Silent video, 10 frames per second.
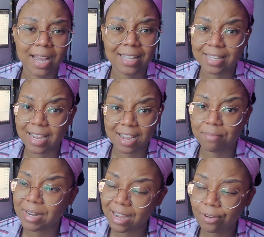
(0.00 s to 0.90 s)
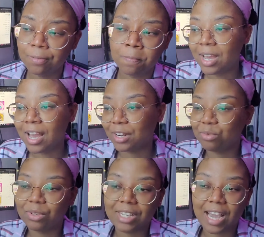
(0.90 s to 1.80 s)
As I am now, I
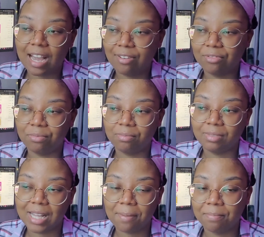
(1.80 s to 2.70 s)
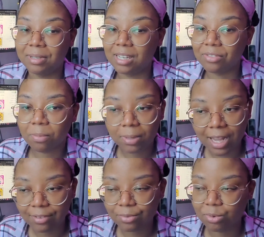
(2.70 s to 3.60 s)
don't really have that big of a
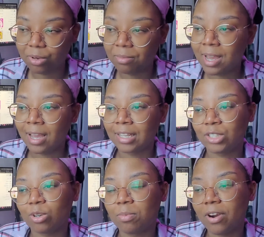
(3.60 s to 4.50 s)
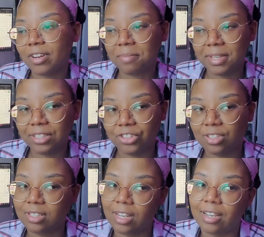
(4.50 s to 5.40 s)
platform. And so a part of me is
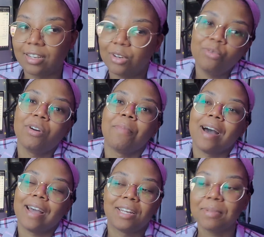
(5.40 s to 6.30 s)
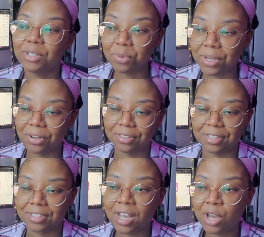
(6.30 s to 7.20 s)
just like, who am I to be doing all
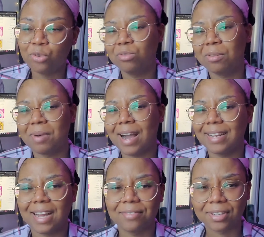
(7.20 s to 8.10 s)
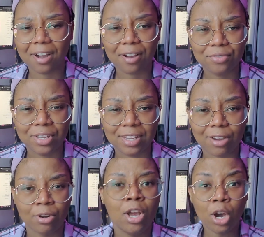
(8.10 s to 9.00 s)
this? Who am I to have a coffee
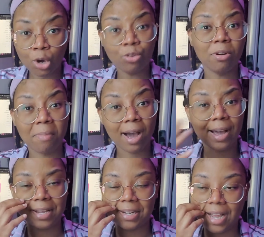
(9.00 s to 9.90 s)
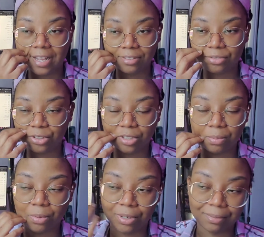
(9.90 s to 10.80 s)
account? Who am I to ask for
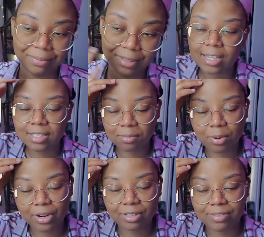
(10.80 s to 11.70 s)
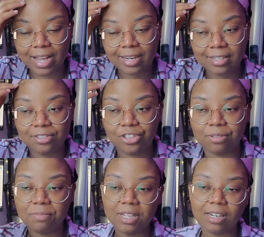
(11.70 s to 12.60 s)
support? I guess a part of that is just
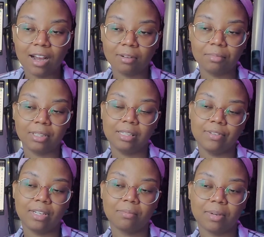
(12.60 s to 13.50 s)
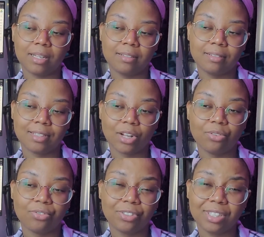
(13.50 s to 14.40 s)
me not believing in
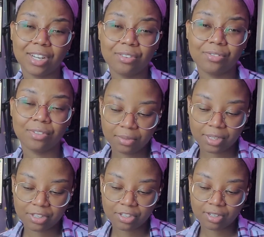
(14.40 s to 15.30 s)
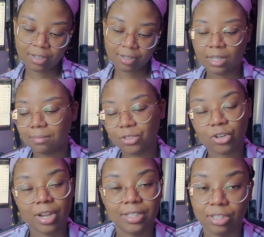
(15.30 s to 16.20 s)
myself enough, which I'm
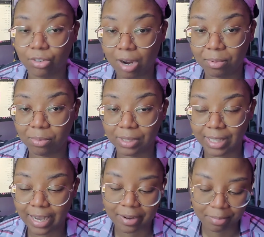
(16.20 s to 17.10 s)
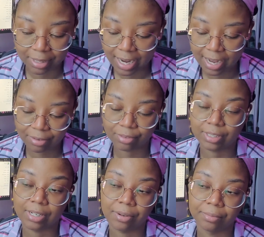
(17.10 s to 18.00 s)
trying to grapple with that, but I don't
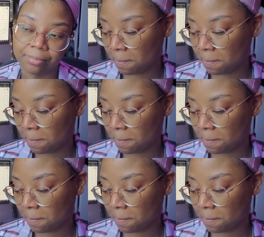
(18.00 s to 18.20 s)
really know.